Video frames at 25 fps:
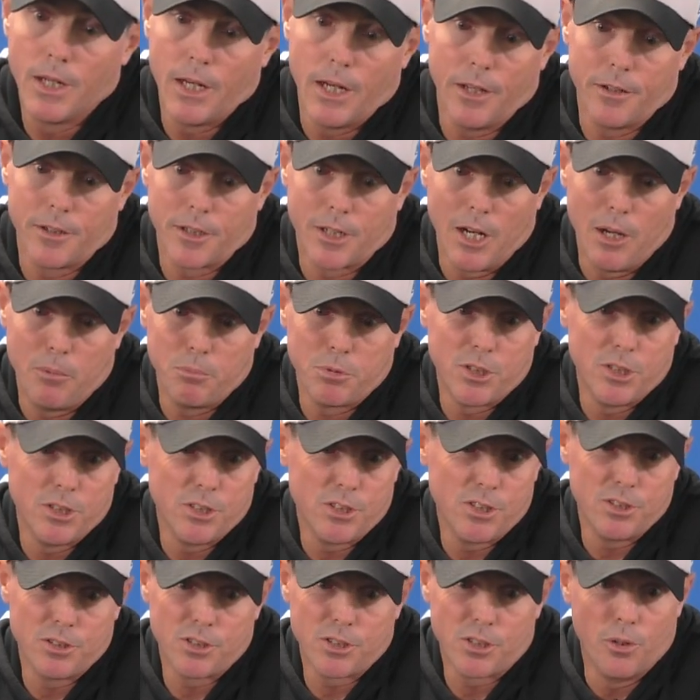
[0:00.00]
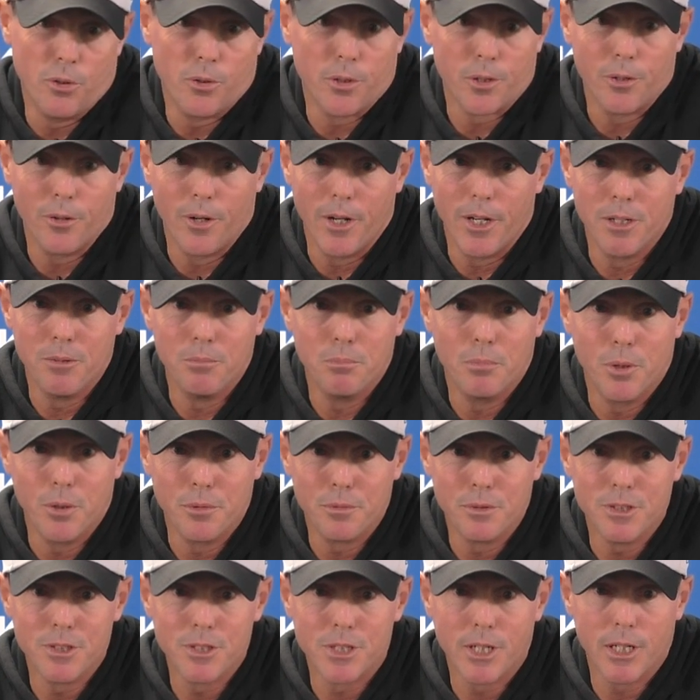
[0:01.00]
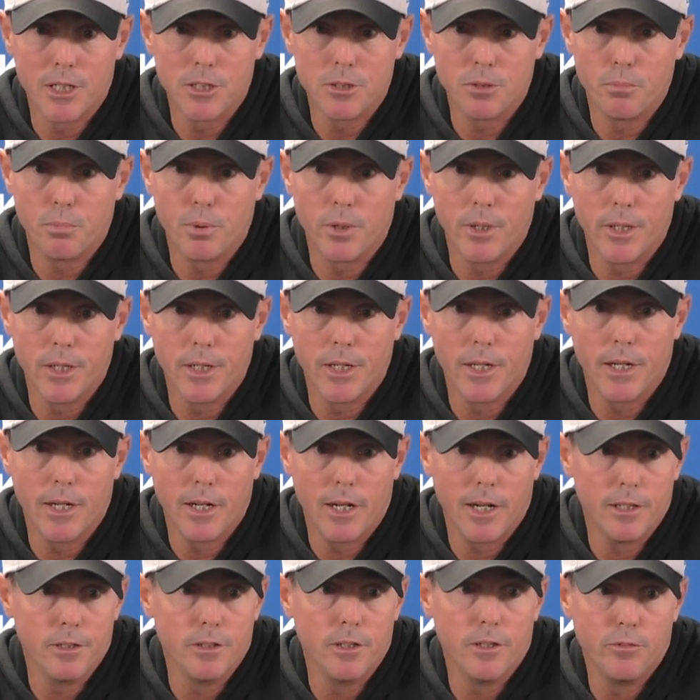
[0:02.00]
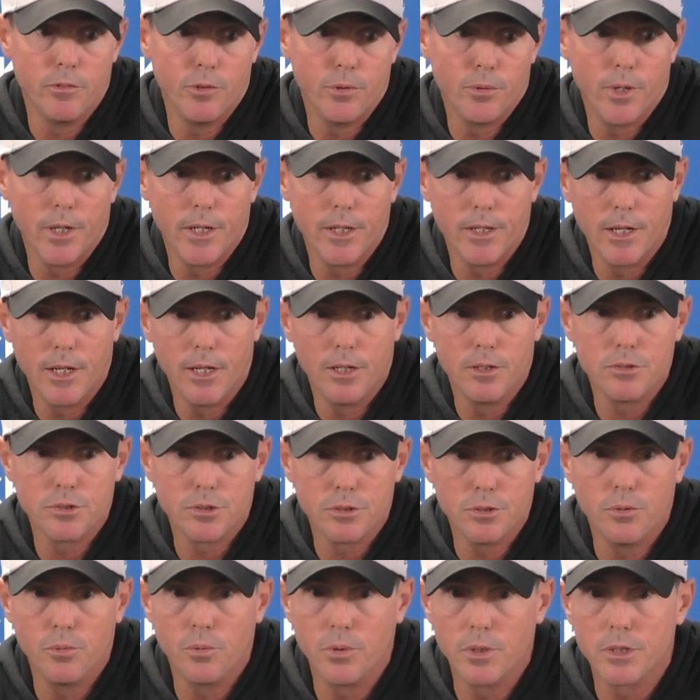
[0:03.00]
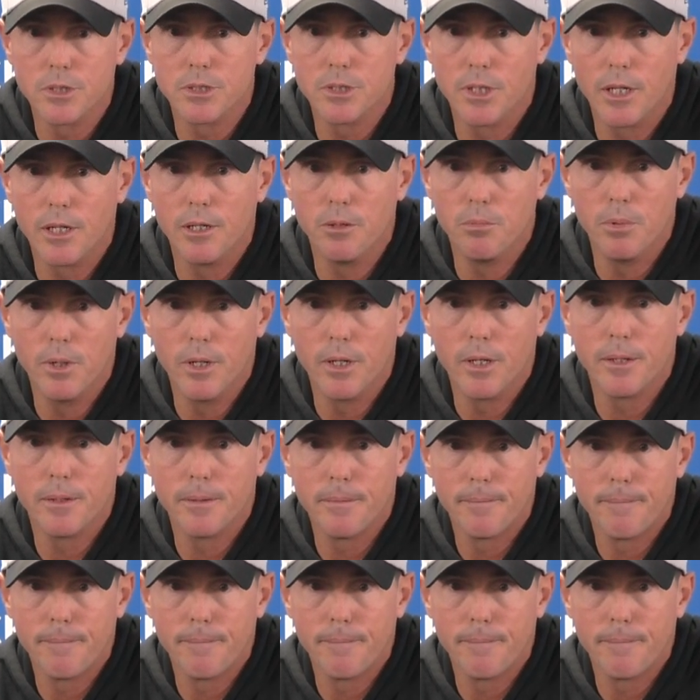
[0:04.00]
And the competition's going great. Both these guys are playing at a high level right now, so we're excited about it.